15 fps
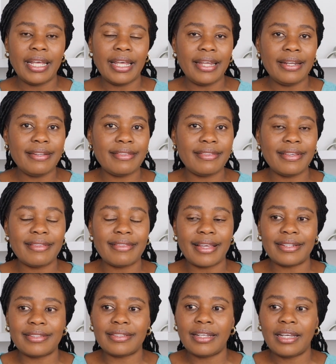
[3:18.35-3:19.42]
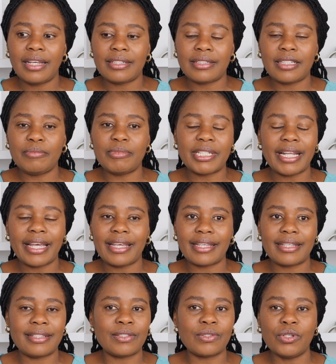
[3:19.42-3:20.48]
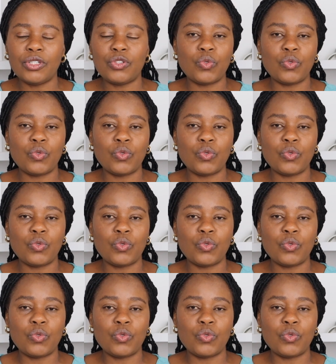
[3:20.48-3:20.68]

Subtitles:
Anything that seems like it's going